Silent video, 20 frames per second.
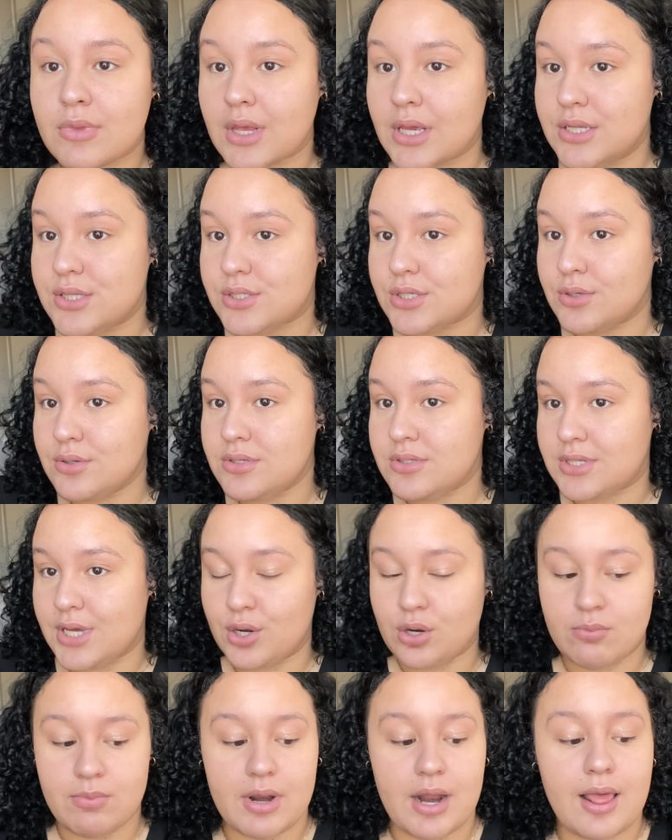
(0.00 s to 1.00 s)
It's so
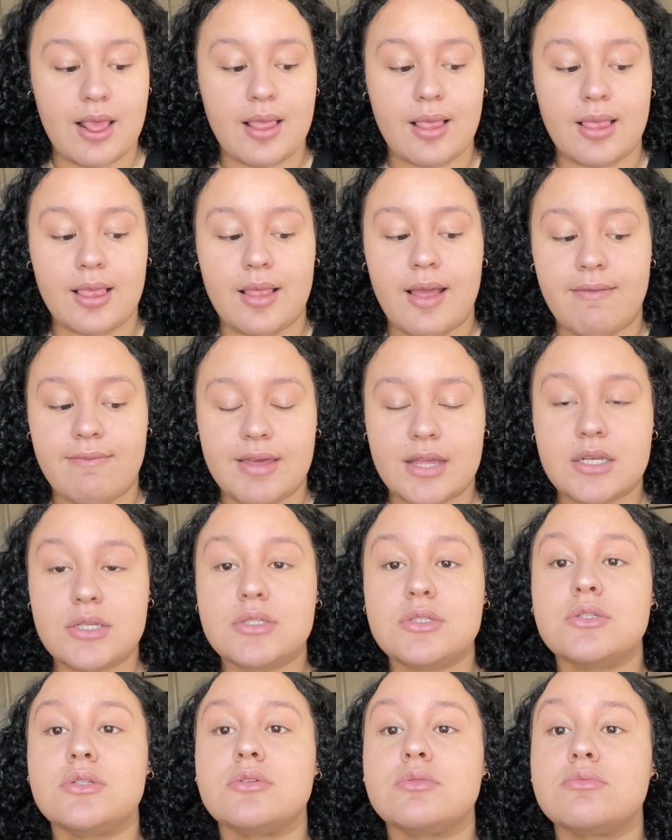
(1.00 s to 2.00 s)
subtle, but I love it.
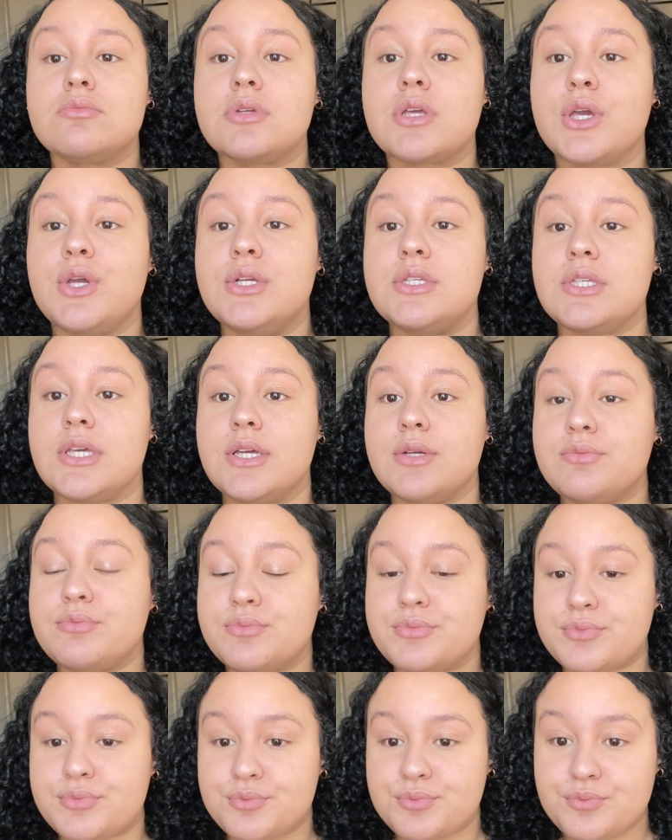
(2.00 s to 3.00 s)
You
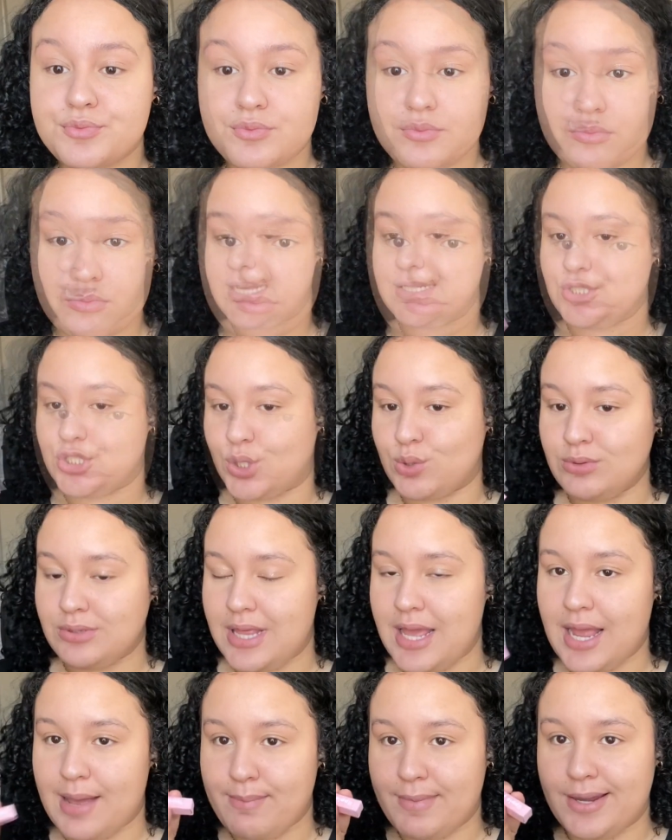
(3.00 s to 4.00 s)
see? I don't
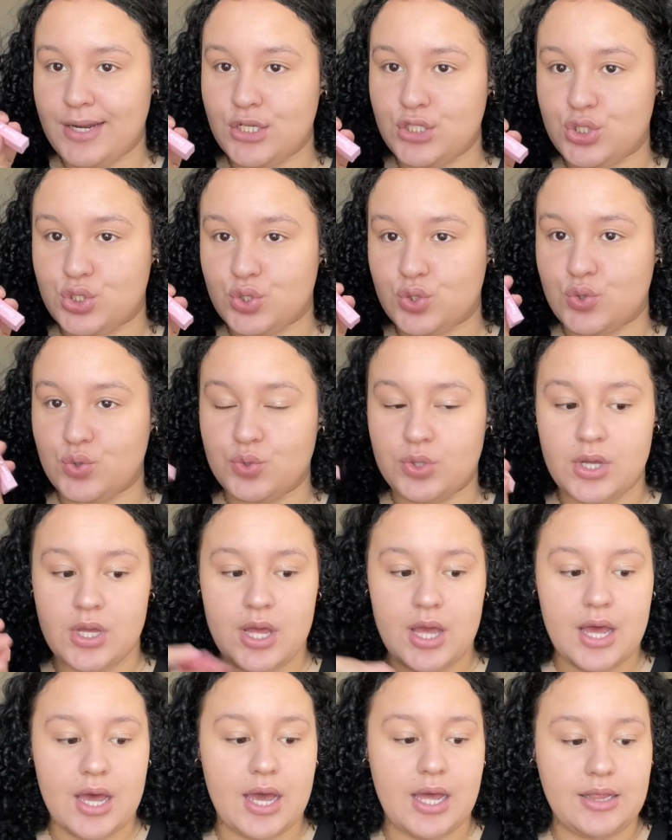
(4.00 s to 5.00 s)
think I'm gonna do
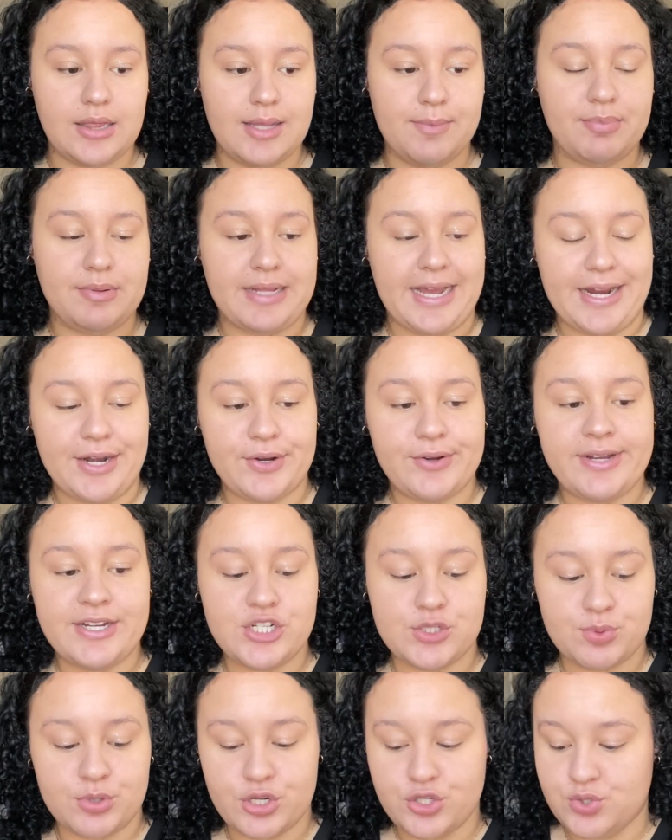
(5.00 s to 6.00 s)
a lip liner. I
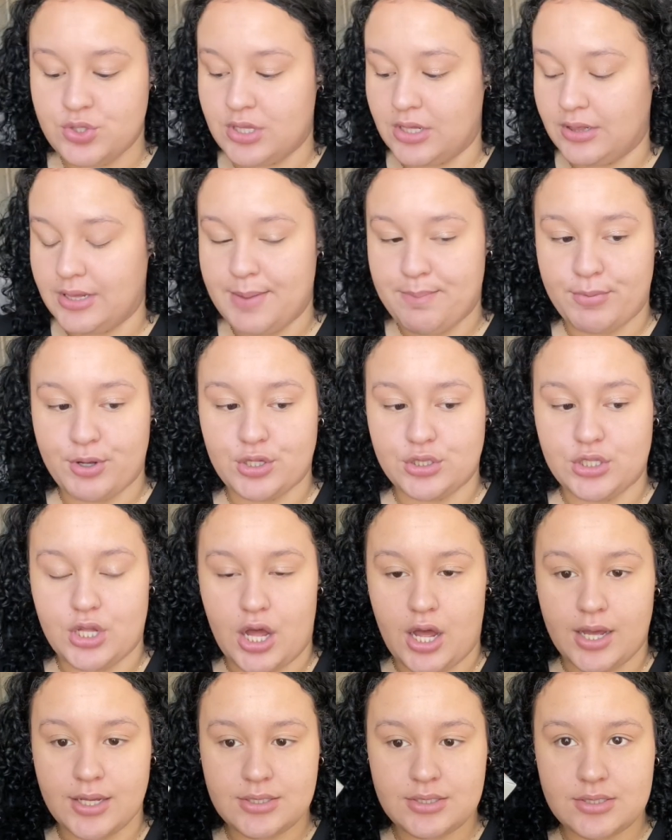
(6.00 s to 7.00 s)
just wanna do the lip
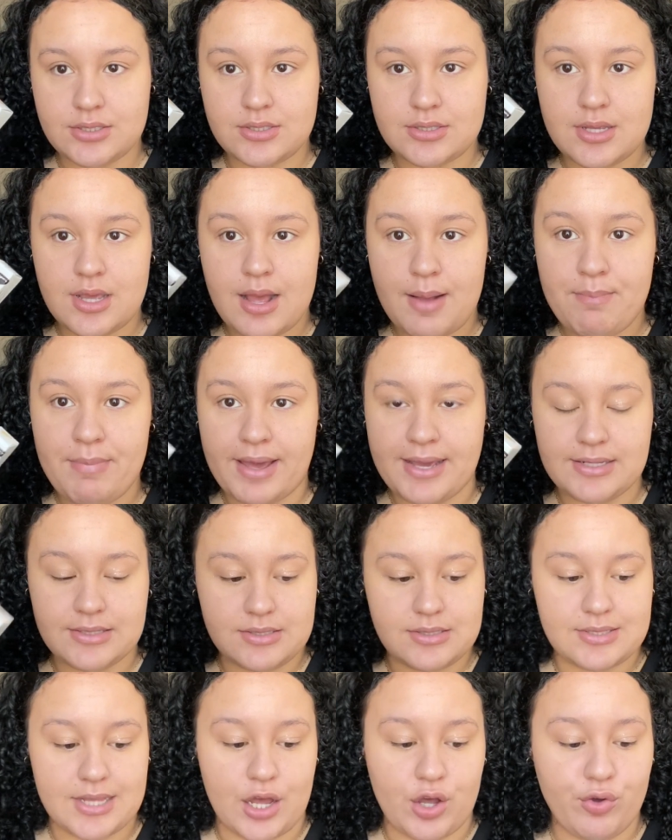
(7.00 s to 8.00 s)
gloss by
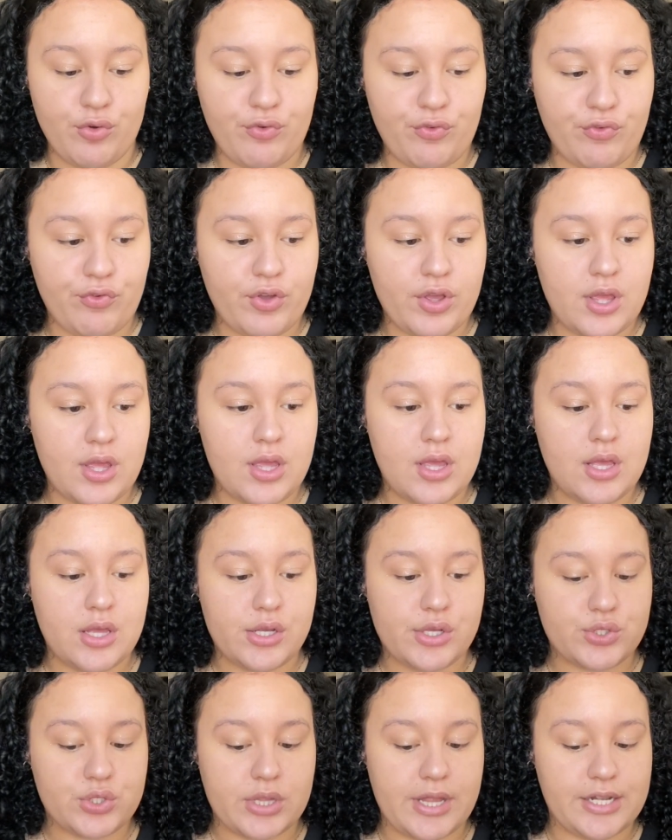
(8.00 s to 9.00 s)
itself.
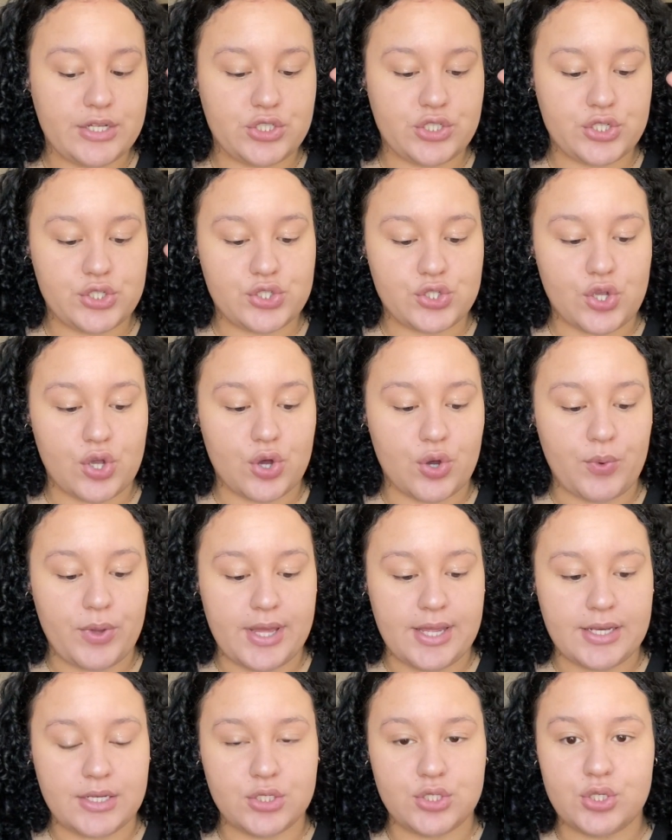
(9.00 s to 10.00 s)
So let's just go
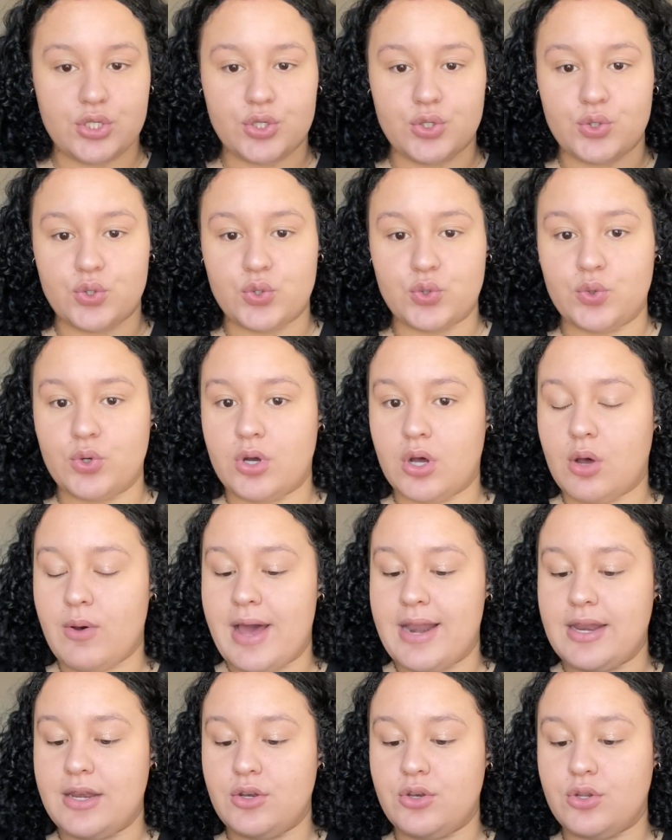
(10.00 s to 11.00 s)
into,
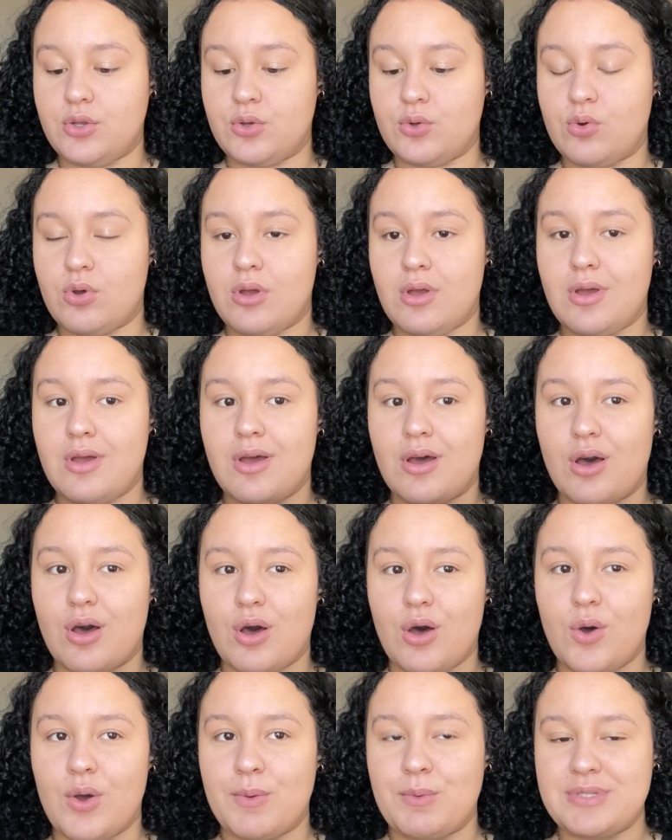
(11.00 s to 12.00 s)

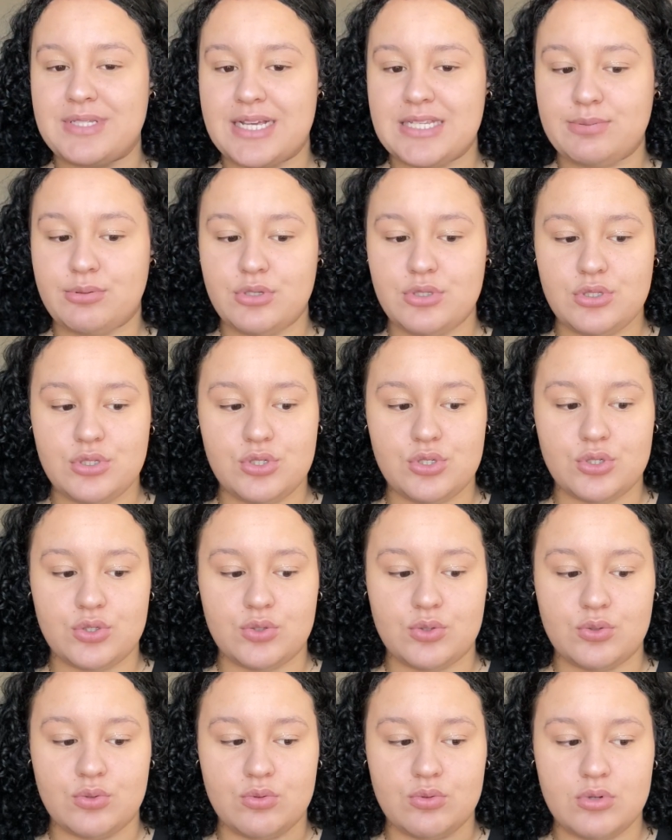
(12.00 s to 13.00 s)
was I supposed to
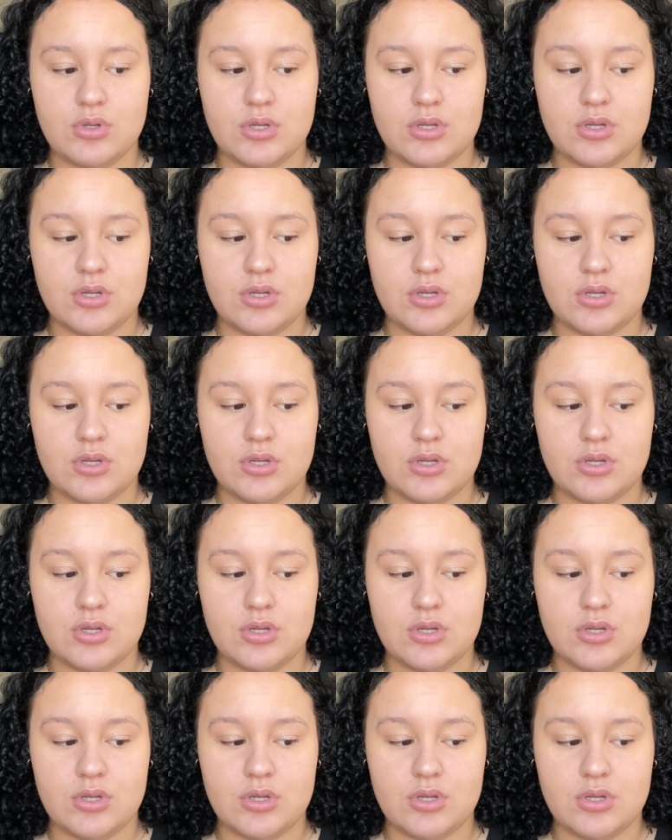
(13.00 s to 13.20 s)
do